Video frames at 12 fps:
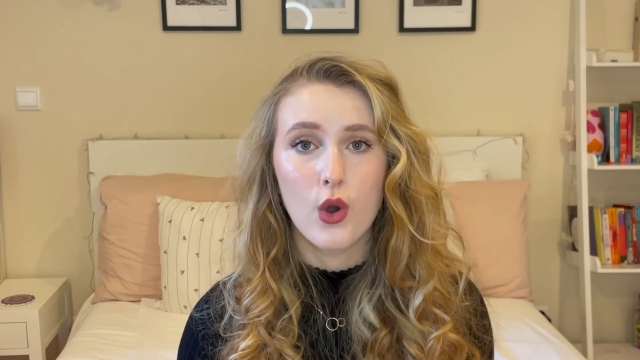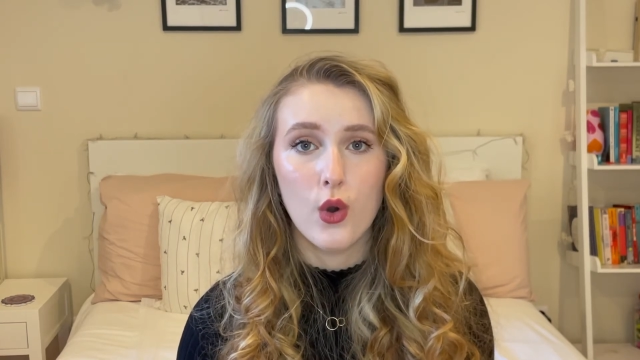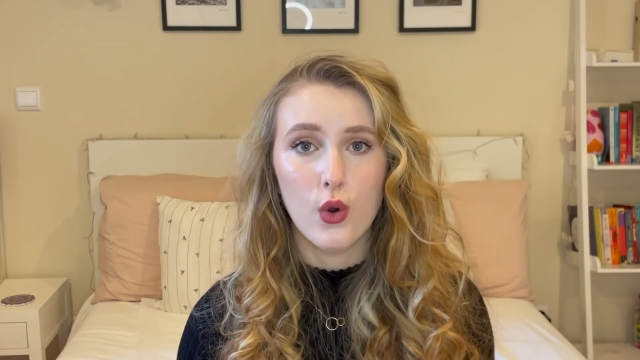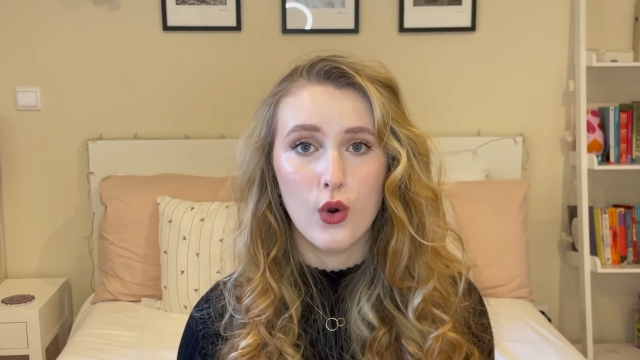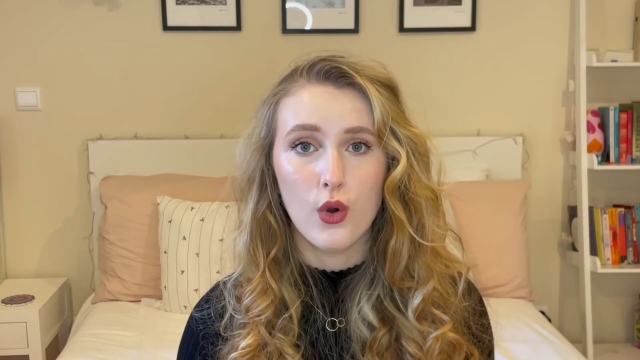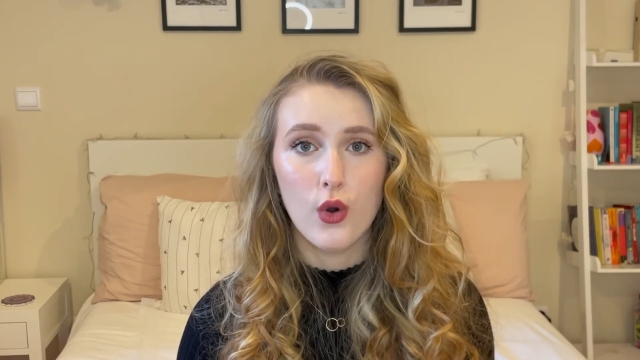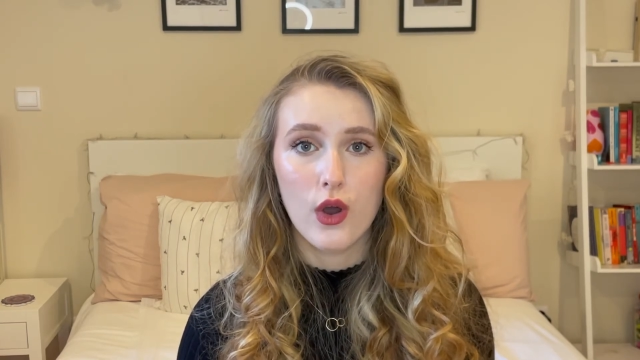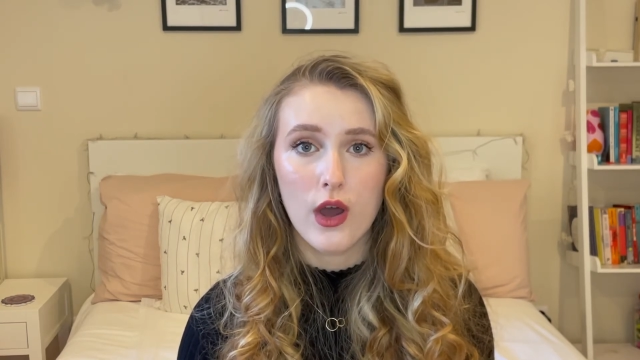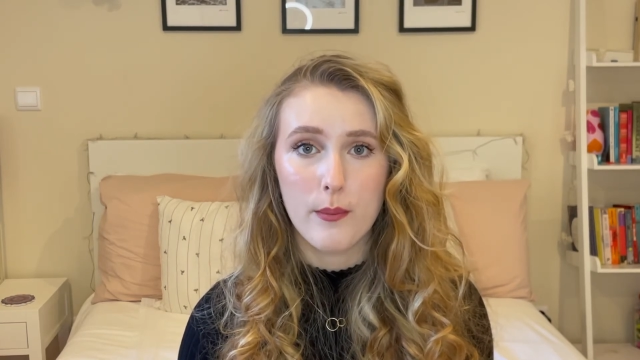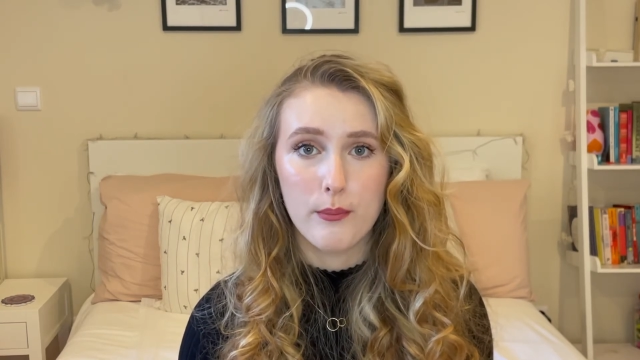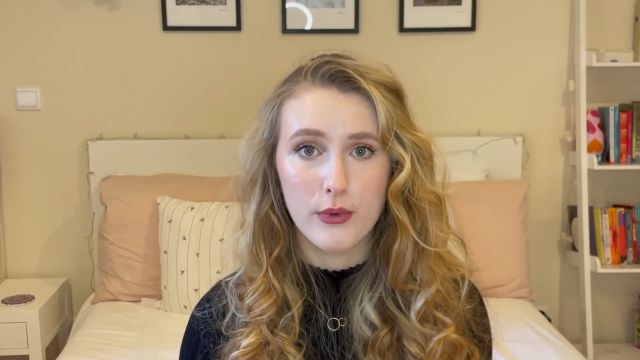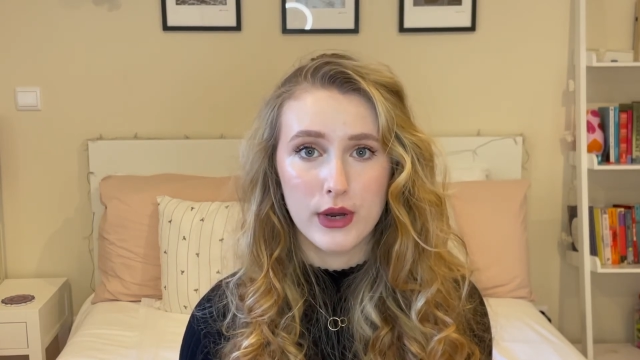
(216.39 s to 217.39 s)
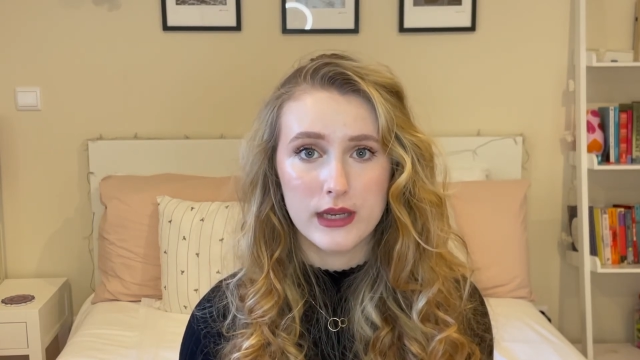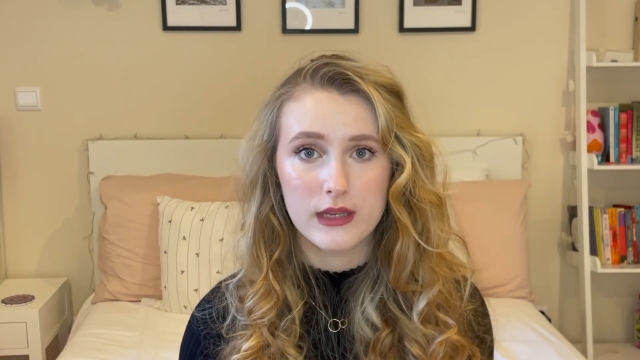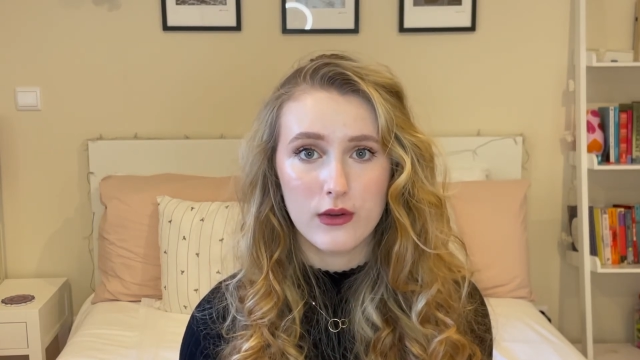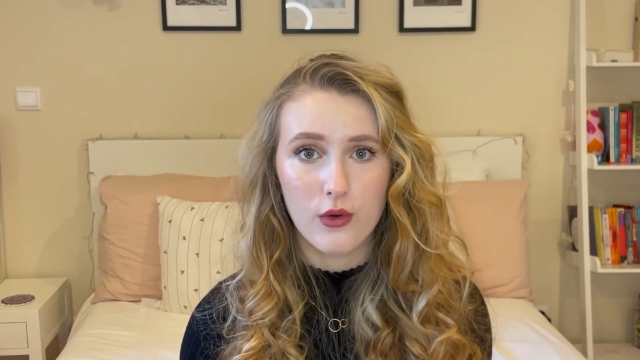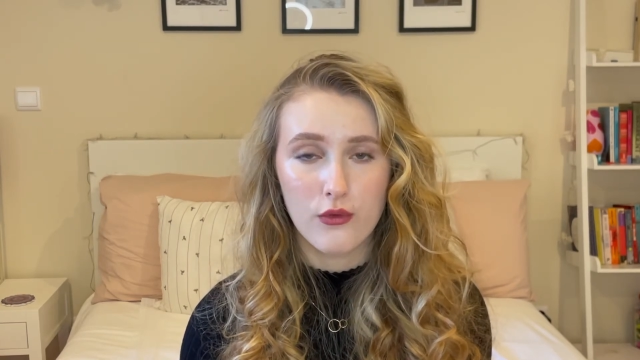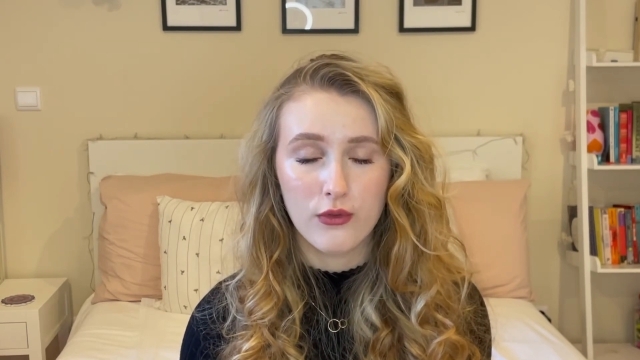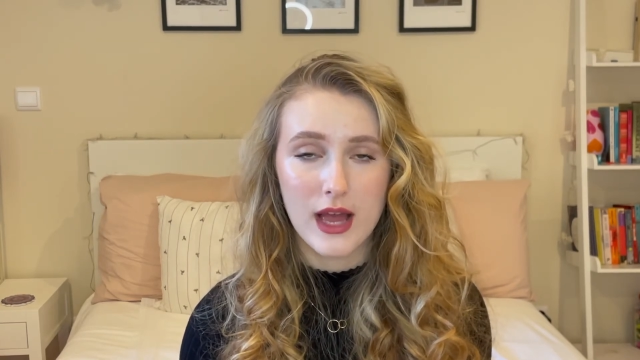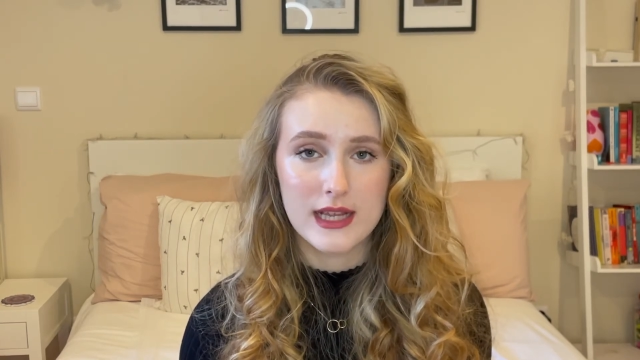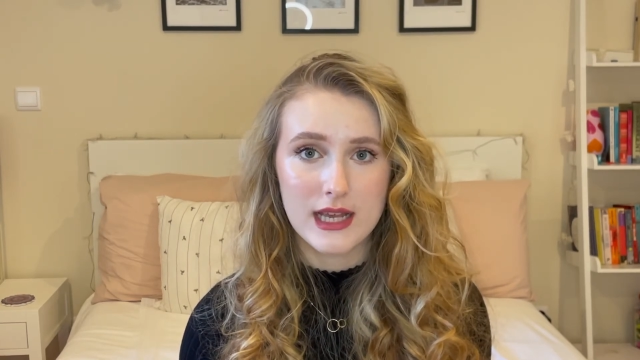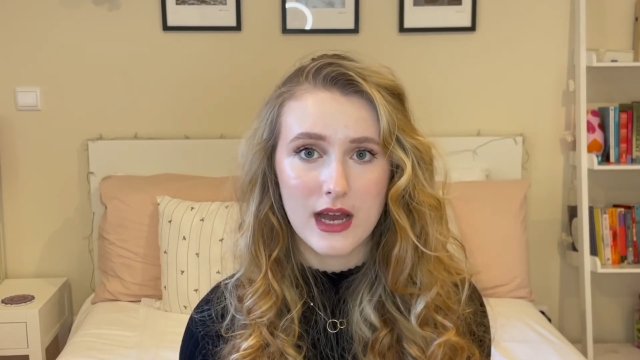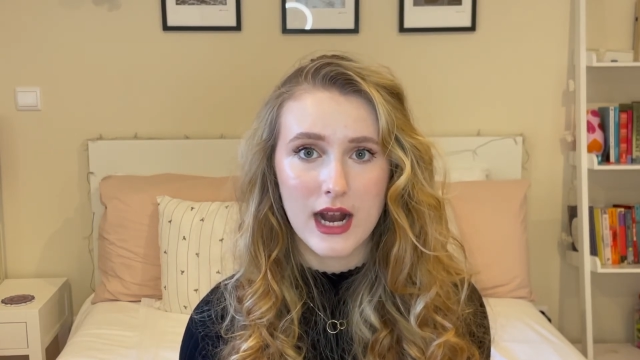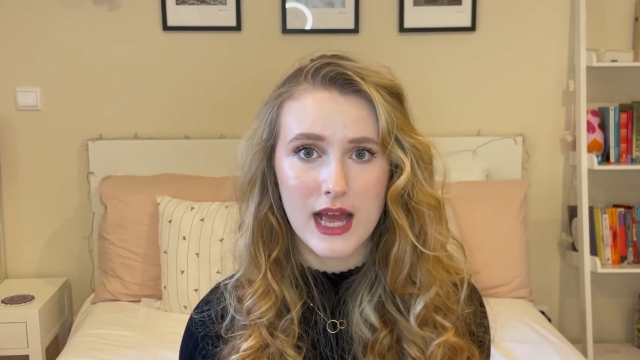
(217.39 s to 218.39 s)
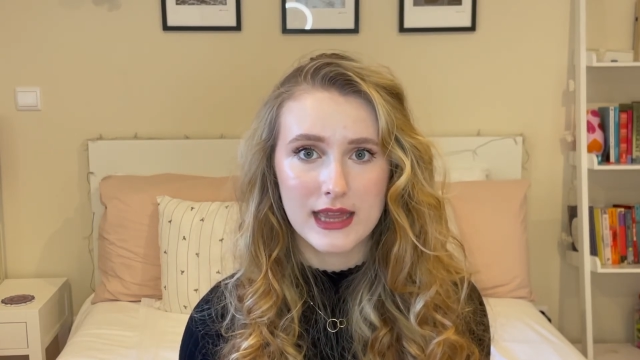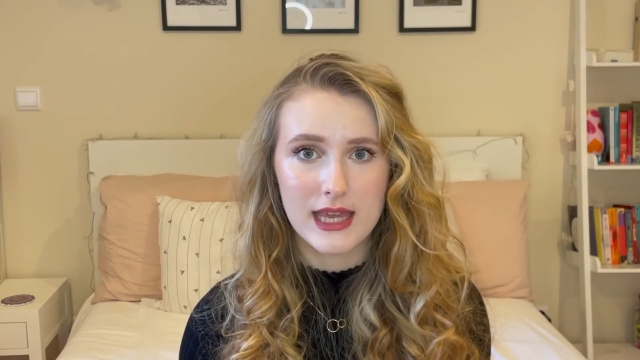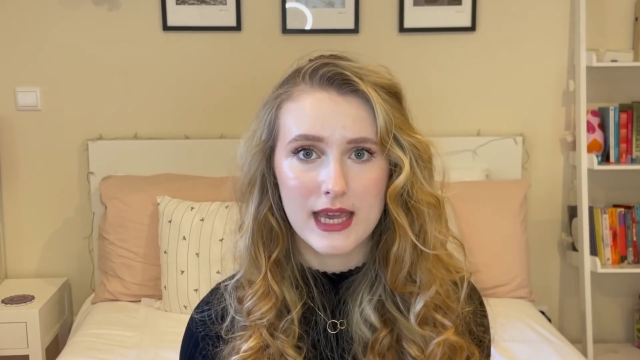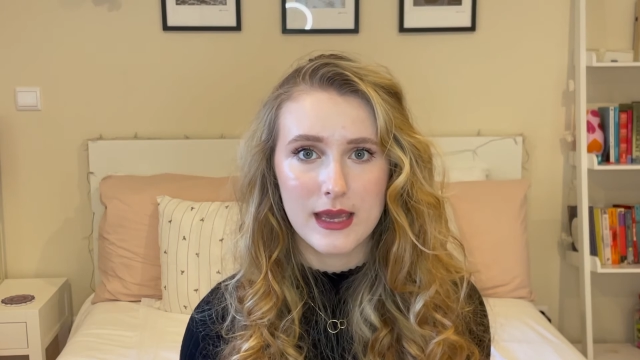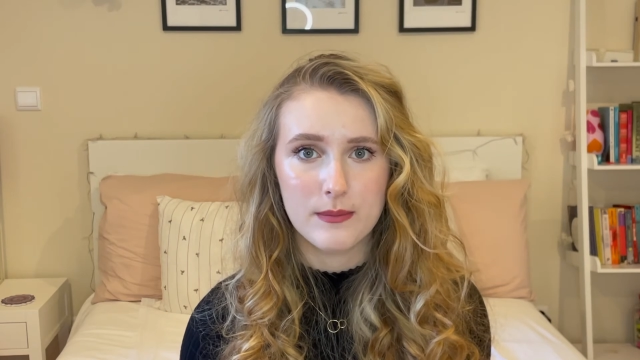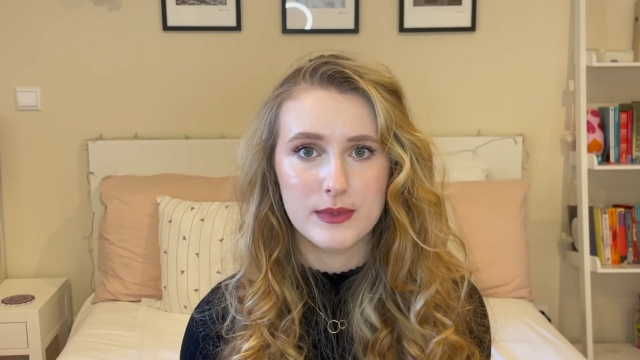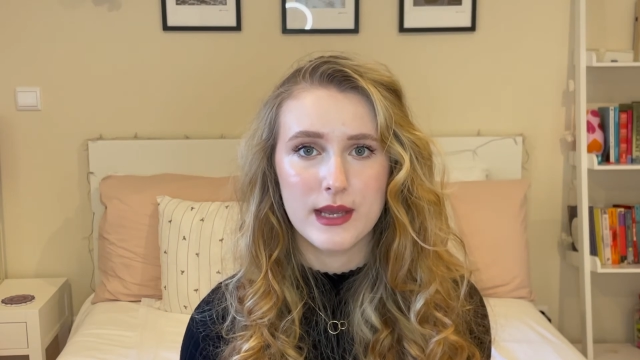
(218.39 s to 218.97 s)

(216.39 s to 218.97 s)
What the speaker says: or flares out at the hips